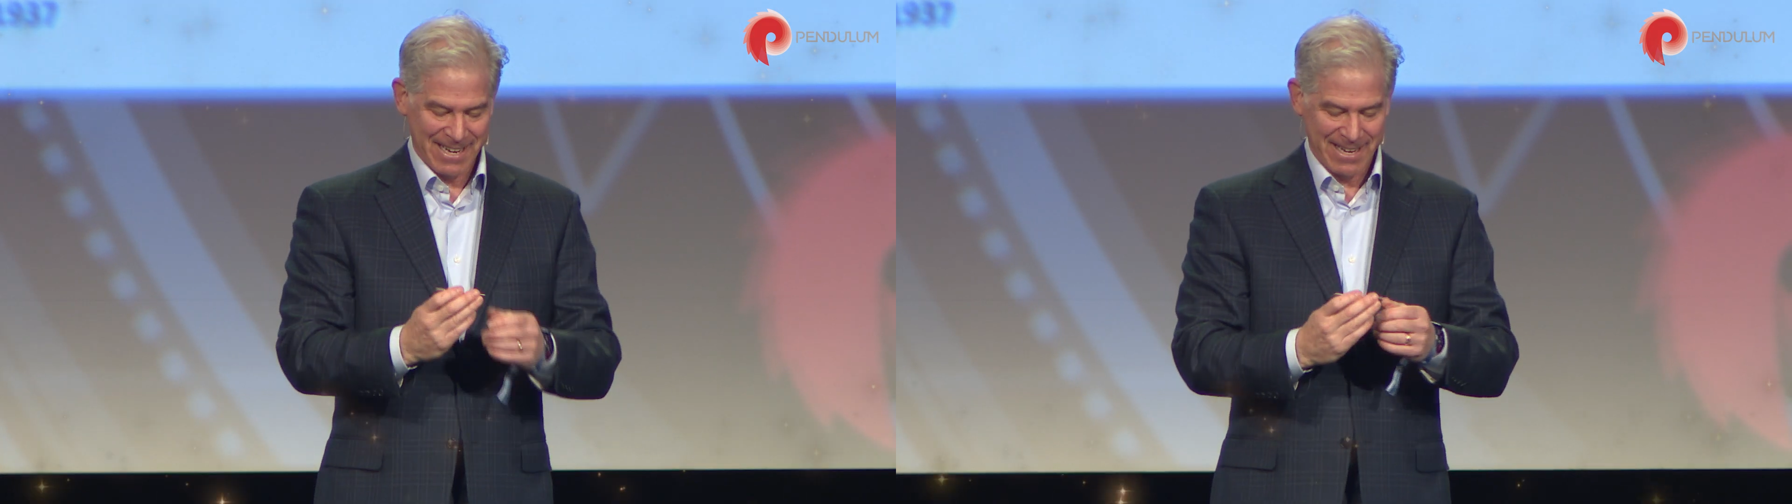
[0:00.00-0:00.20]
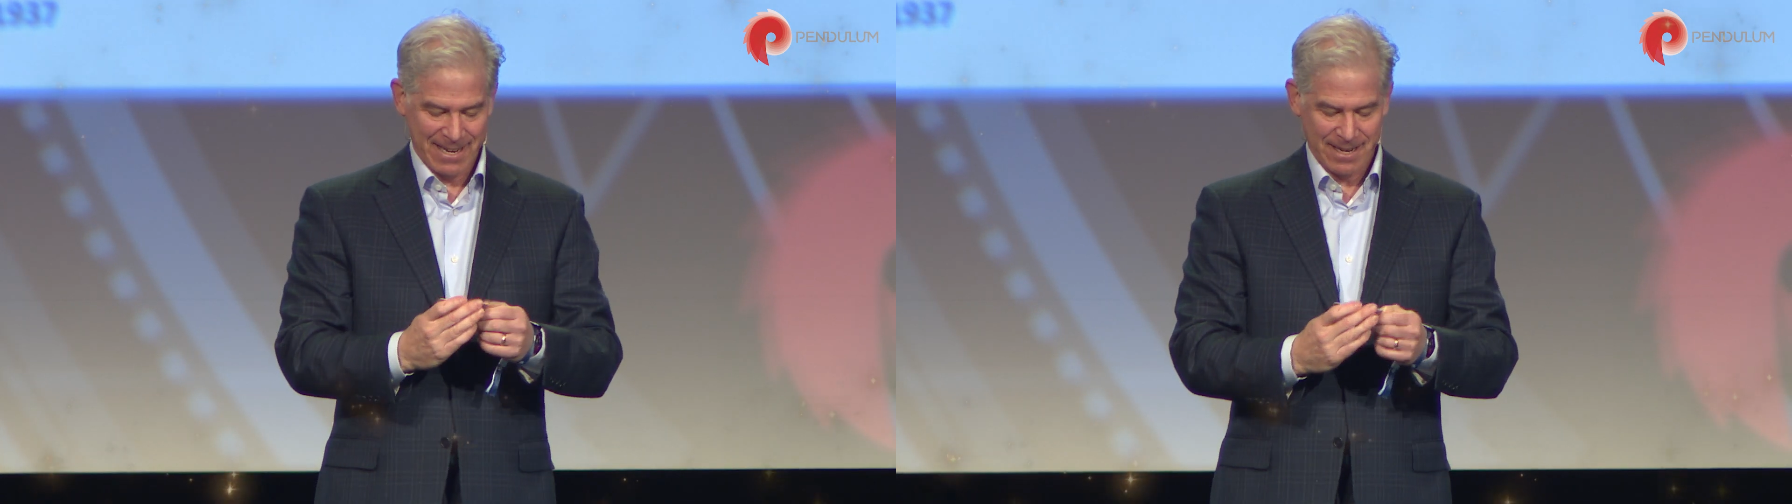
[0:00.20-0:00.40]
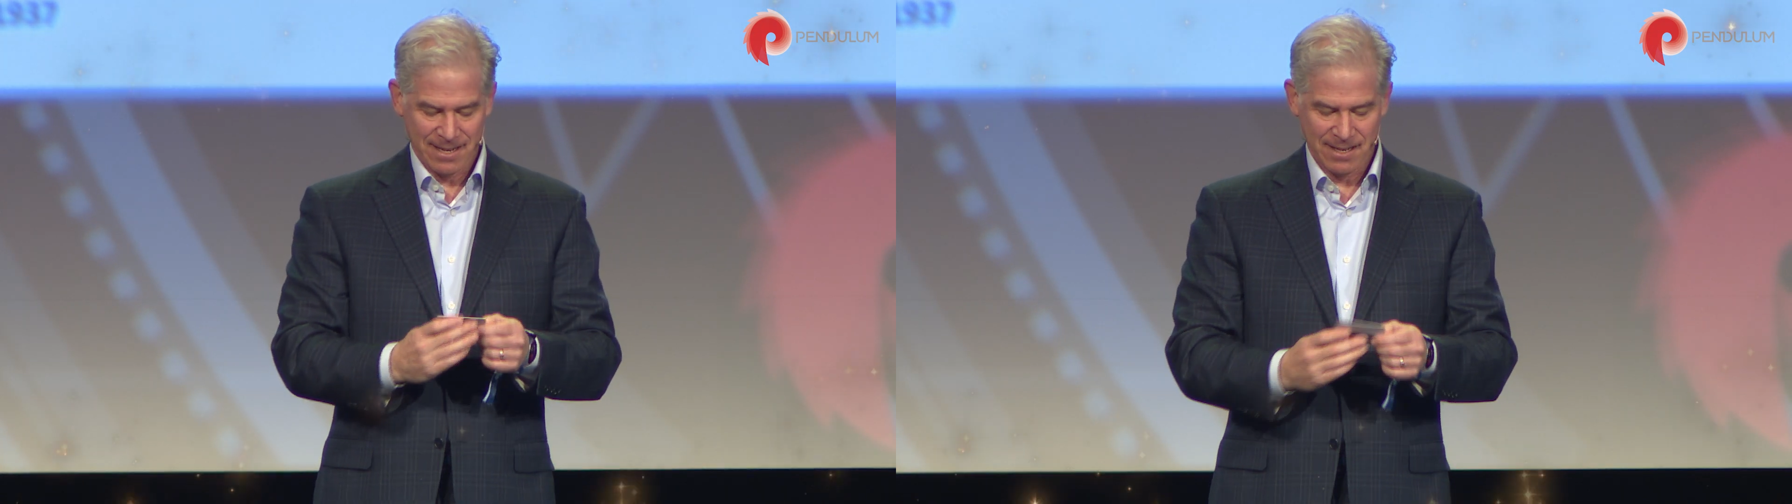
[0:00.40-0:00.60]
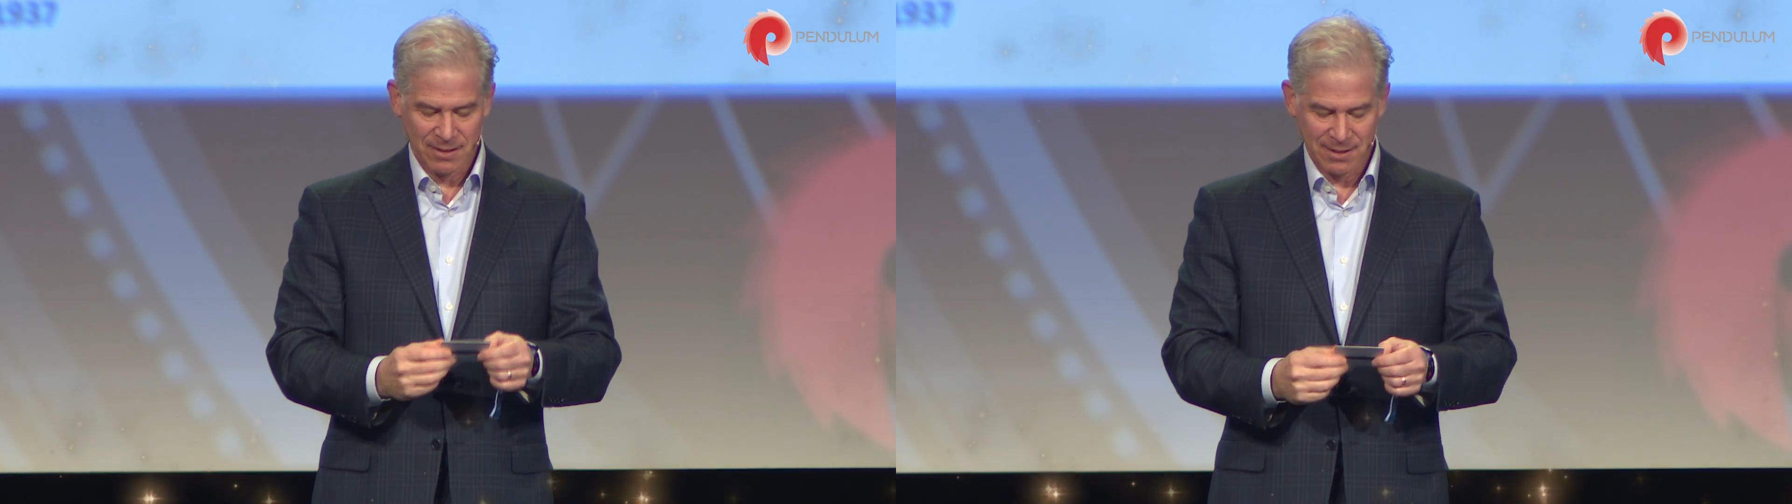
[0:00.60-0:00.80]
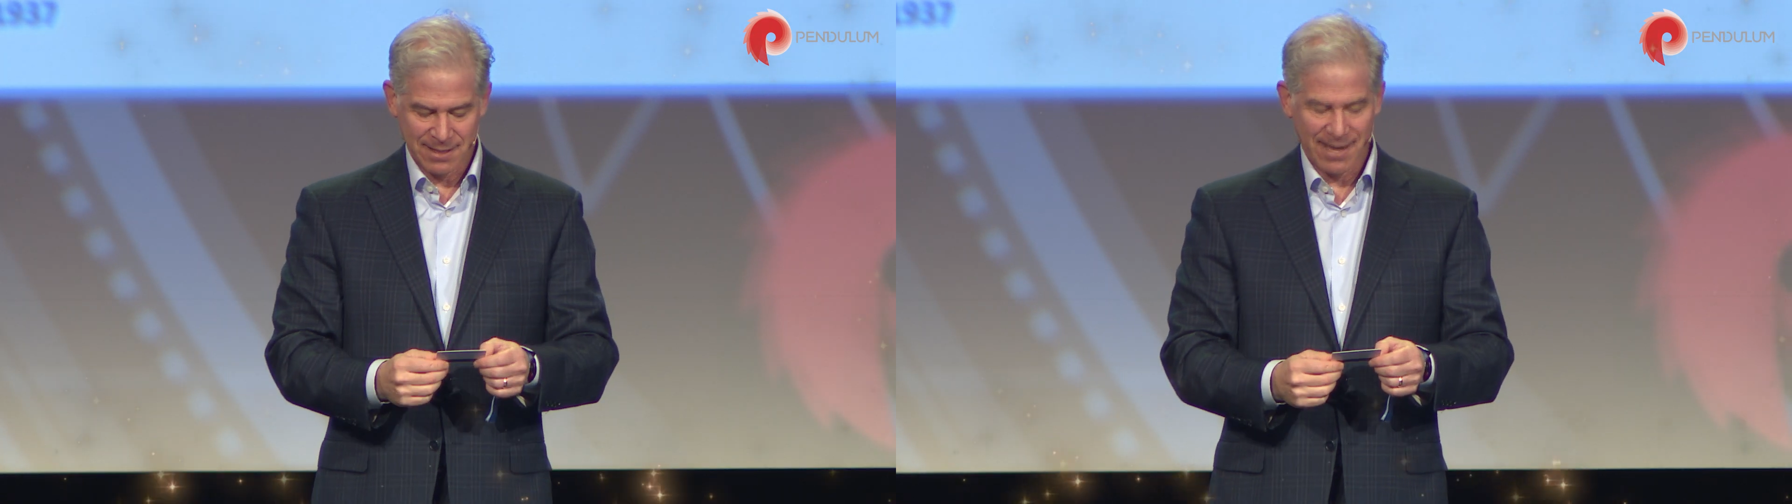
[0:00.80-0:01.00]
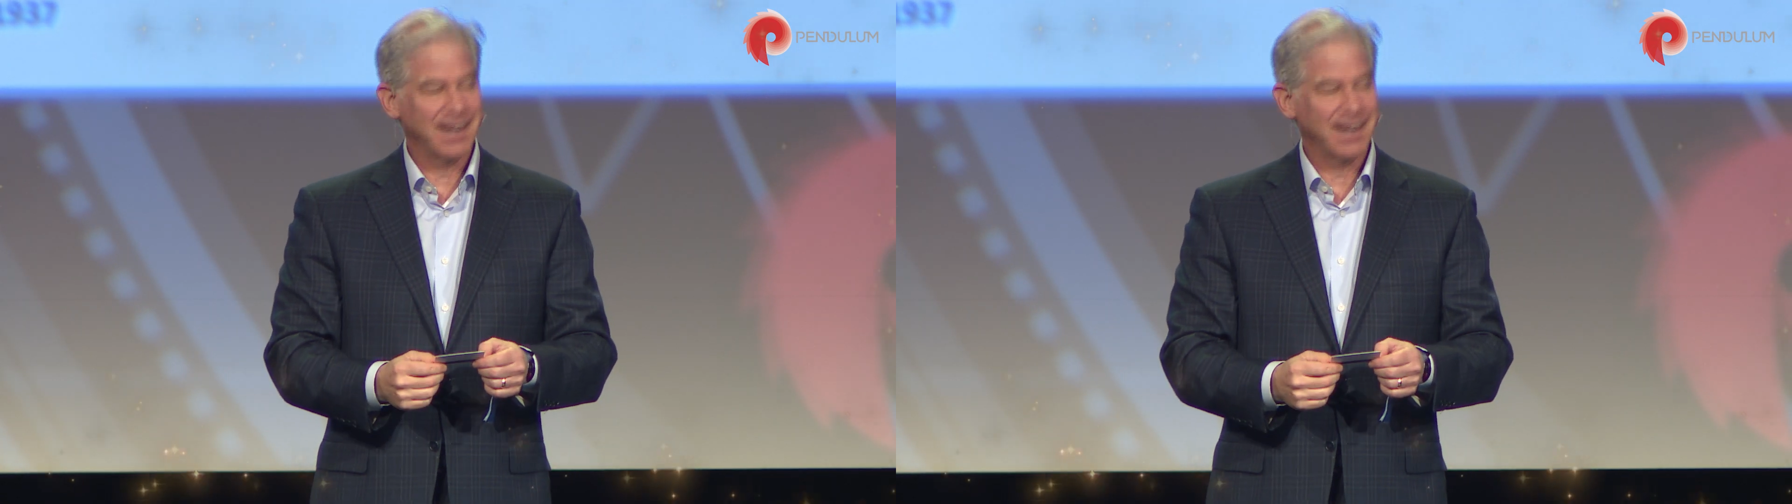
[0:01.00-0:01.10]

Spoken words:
And he looks at it,